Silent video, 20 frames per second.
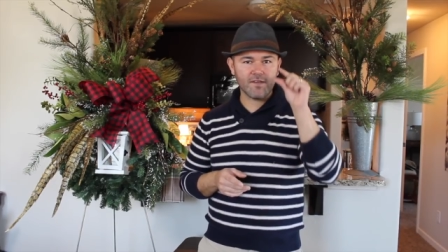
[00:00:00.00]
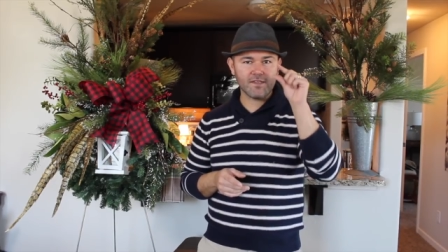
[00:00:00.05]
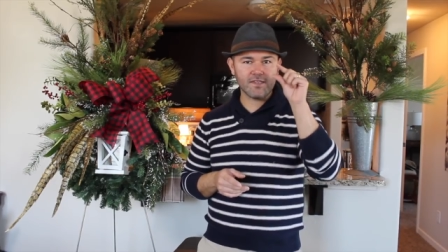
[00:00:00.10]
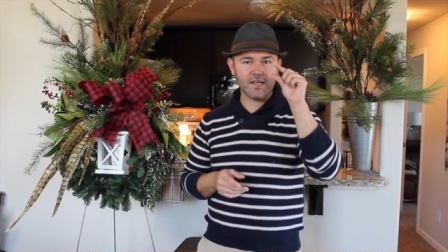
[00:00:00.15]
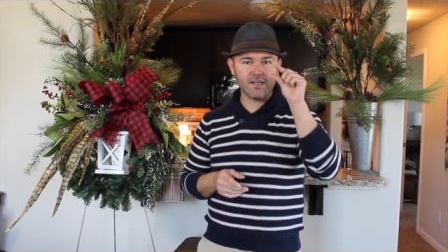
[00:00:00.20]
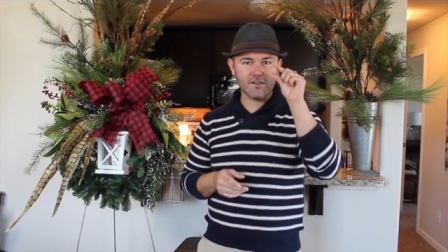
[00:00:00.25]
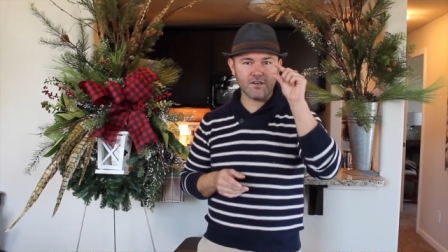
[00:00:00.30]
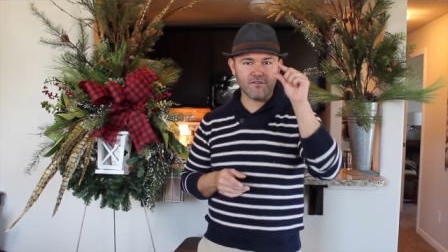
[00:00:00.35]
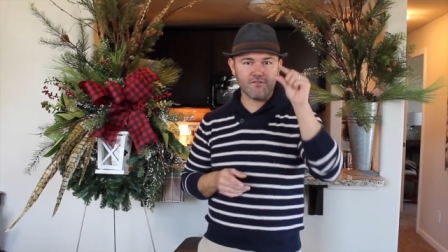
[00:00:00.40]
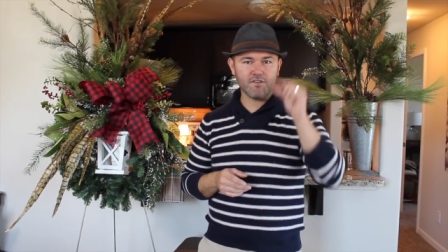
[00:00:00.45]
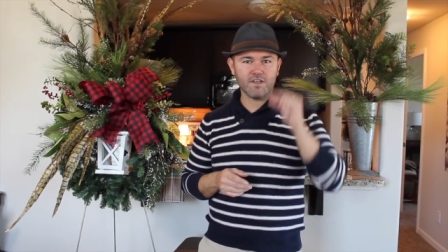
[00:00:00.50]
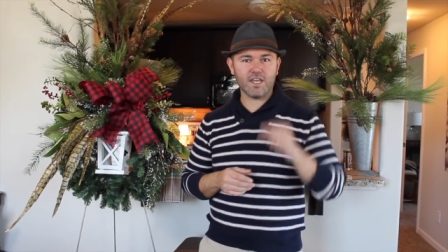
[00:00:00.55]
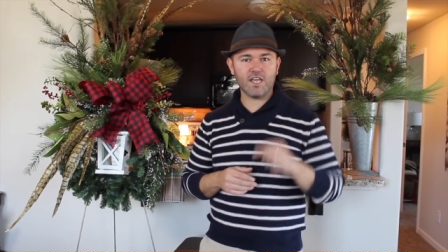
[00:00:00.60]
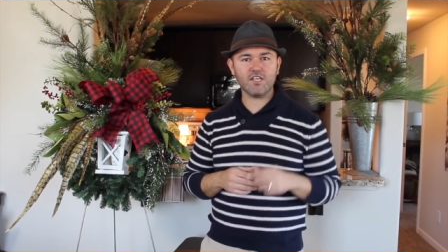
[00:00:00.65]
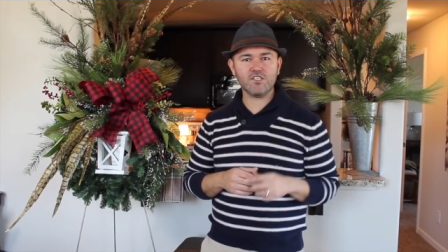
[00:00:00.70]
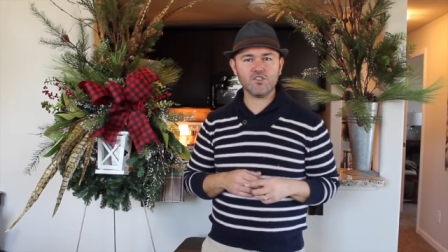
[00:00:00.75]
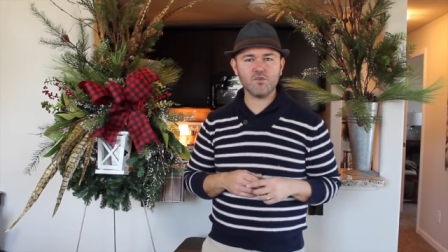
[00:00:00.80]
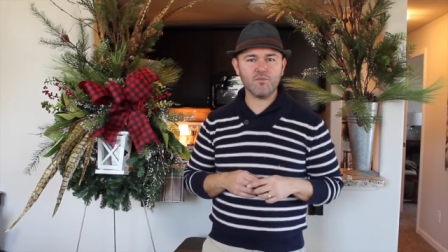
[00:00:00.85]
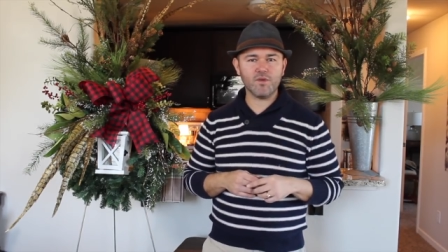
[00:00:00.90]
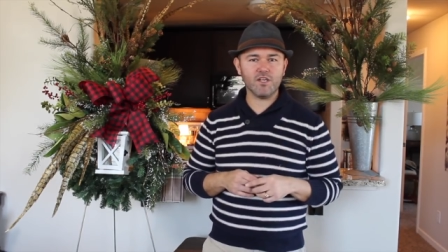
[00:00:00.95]
hit that
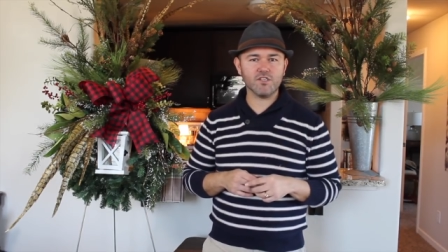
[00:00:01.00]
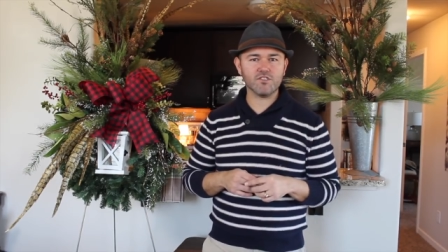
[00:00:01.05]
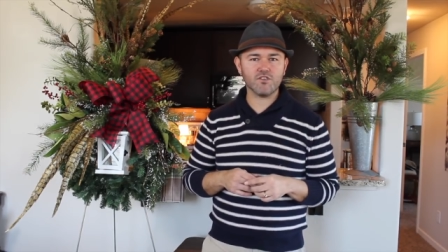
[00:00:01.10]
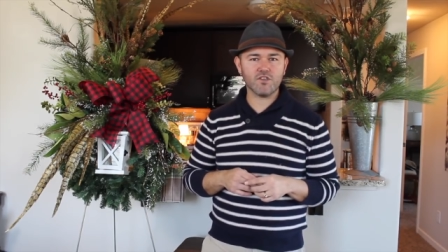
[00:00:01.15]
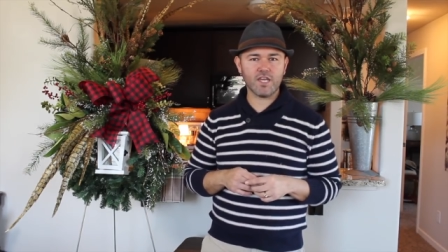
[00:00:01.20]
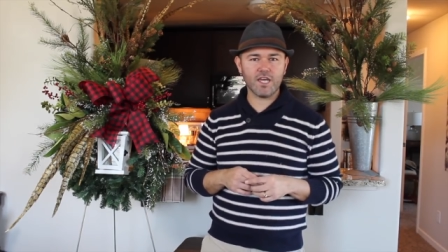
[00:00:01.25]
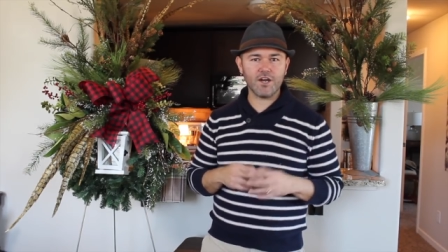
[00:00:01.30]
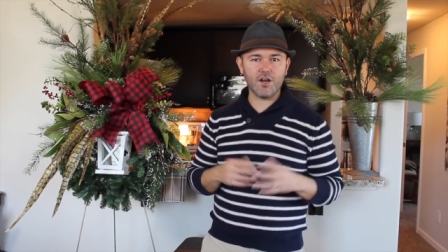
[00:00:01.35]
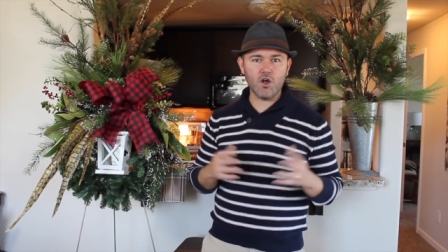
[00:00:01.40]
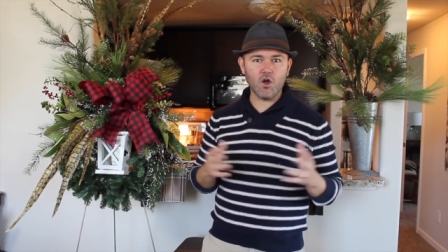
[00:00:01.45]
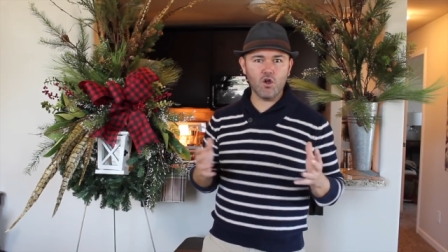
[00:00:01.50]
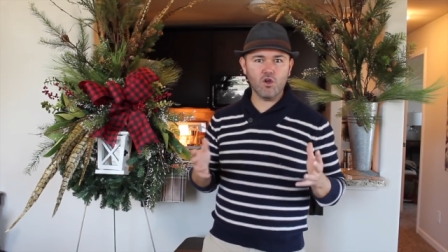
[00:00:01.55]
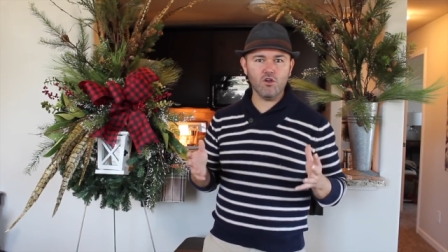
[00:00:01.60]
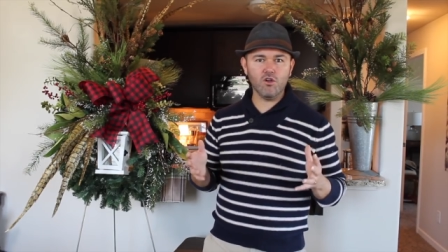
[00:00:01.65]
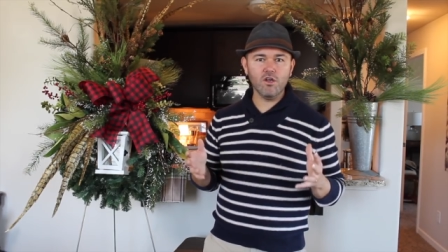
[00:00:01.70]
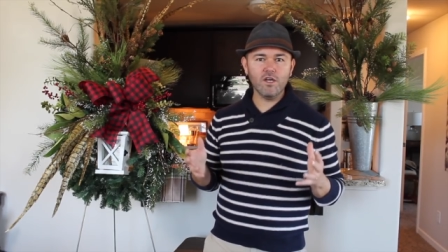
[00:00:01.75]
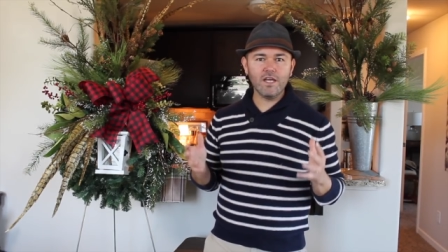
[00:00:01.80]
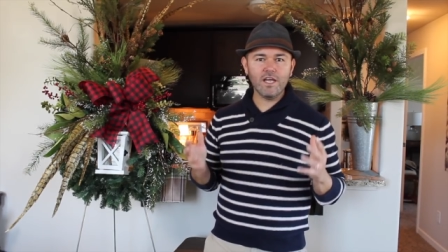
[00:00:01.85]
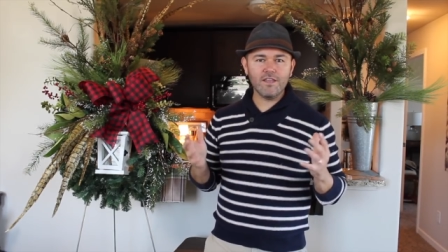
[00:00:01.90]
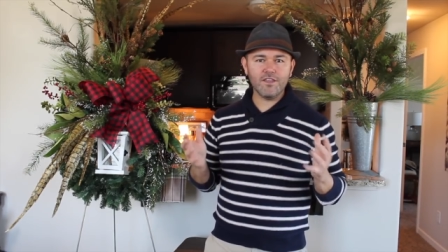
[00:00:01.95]
notification bell so you get
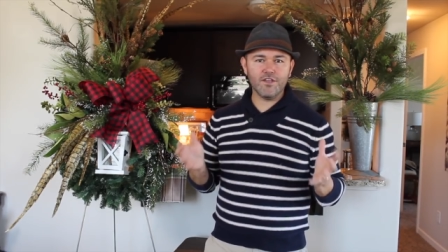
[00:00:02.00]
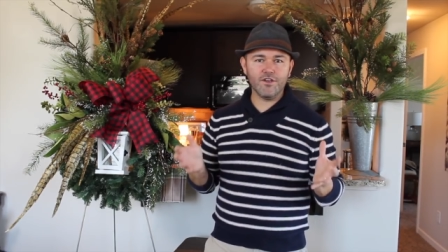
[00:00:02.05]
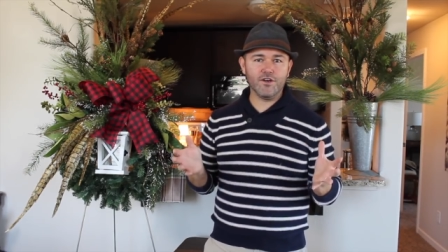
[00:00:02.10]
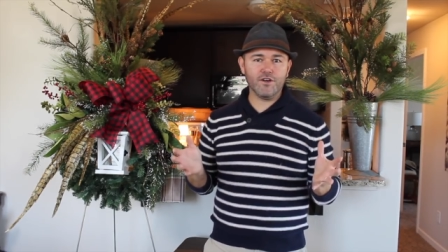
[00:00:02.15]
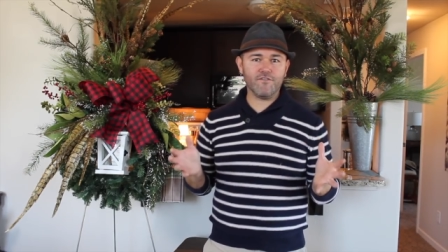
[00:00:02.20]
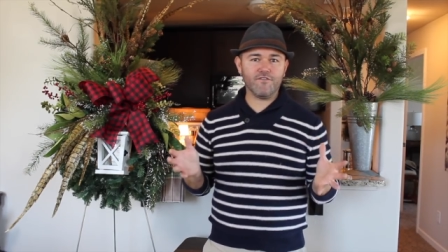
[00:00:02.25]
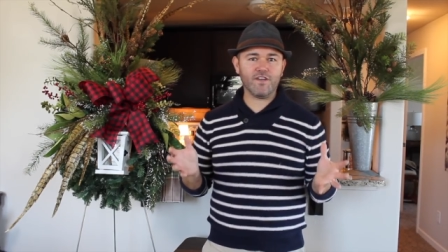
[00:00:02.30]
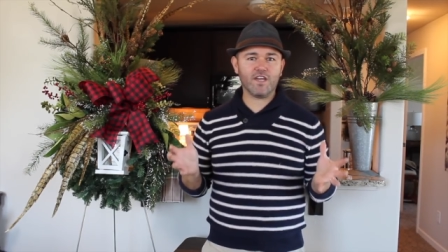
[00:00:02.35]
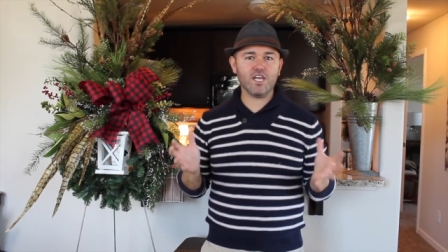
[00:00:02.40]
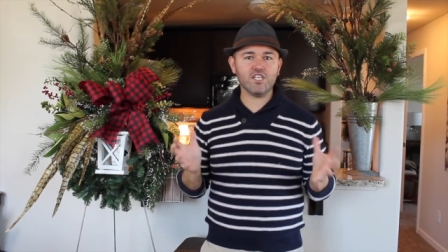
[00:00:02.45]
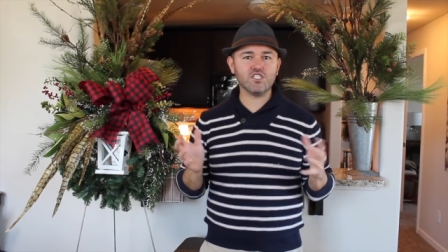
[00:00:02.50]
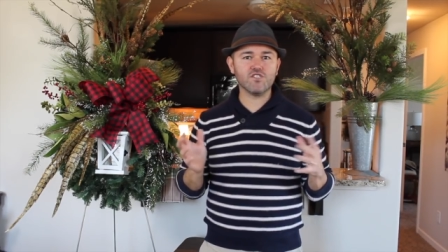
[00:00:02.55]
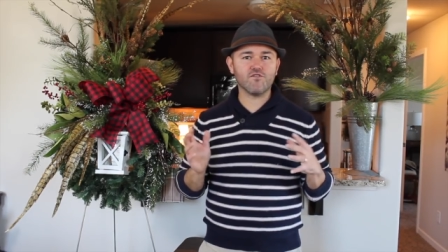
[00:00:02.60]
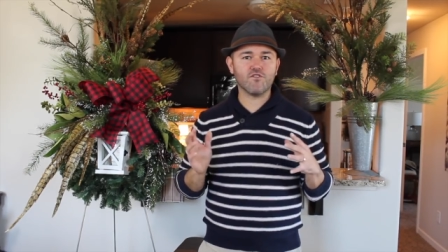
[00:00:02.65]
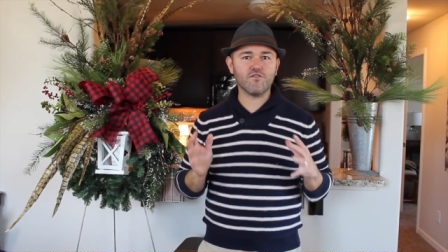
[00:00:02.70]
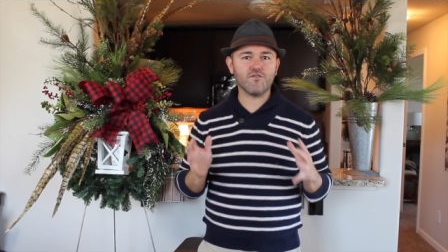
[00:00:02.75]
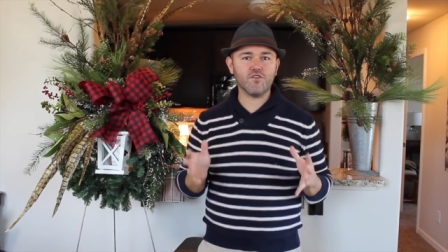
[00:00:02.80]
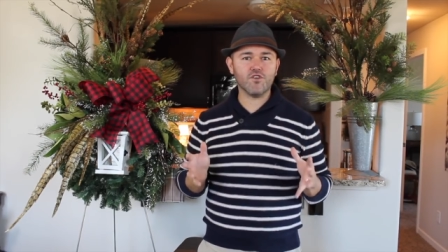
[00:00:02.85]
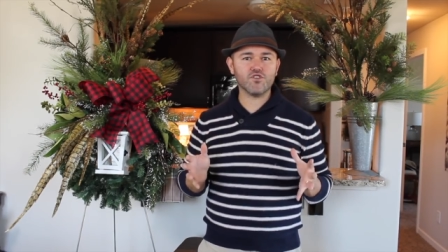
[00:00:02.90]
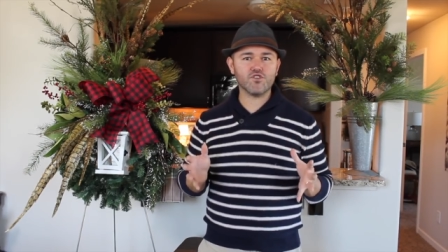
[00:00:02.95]
all the notifications
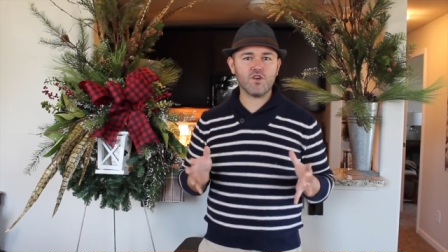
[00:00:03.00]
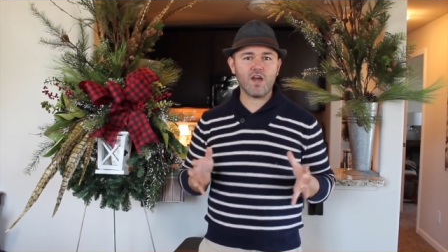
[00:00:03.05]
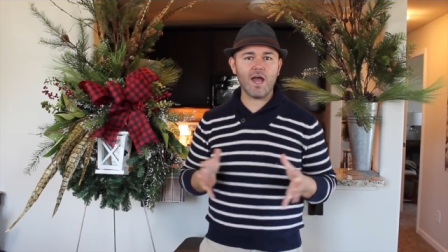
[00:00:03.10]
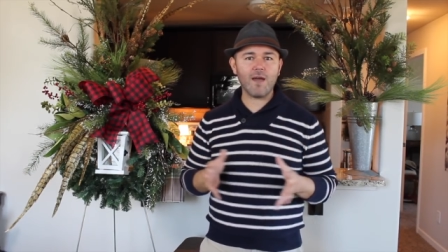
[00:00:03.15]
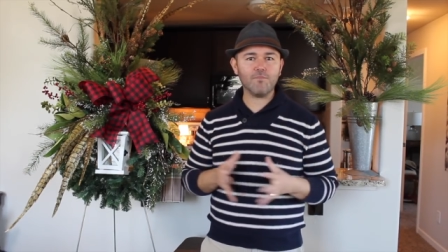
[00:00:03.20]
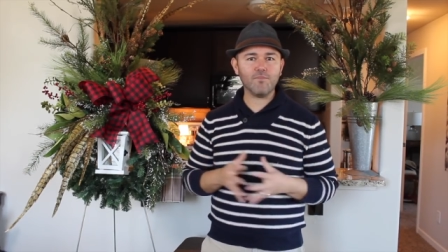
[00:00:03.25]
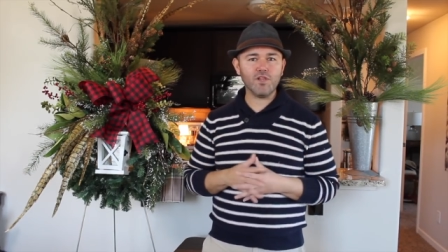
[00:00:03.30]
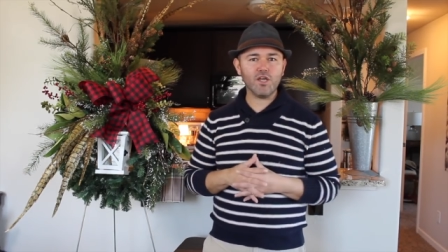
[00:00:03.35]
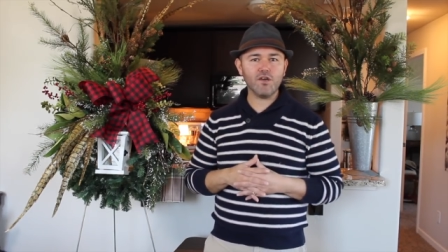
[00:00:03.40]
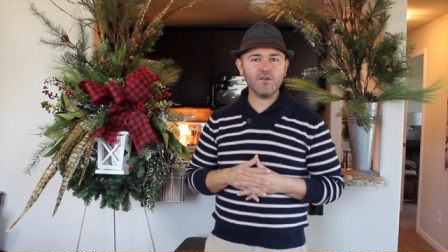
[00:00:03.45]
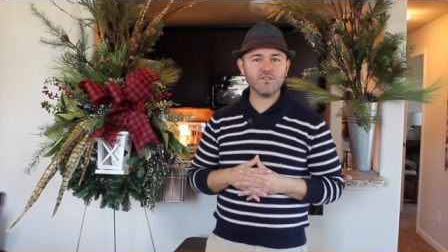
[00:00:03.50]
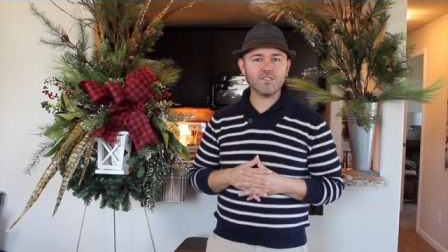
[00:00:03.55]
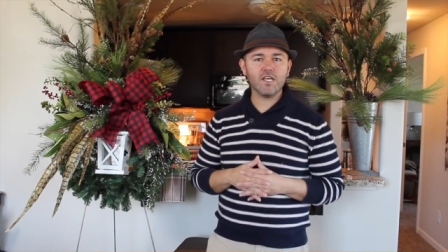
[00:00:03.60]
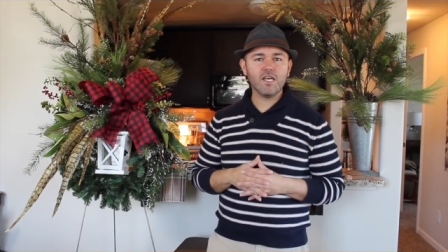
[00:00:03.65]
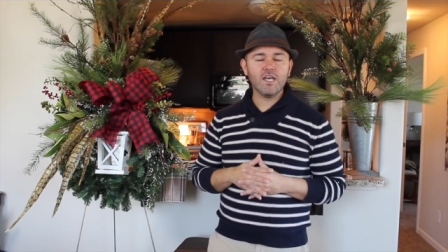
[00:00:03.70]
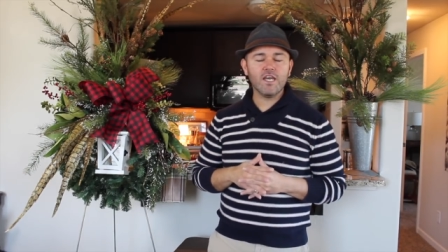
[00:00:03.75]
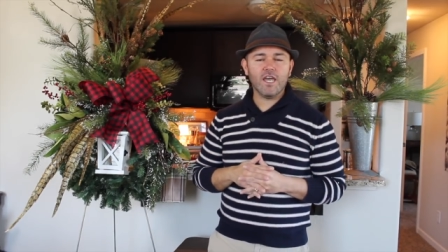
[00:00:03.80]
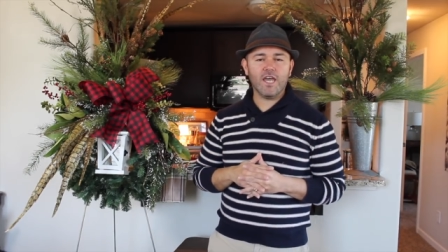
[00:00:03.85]
for future uploads,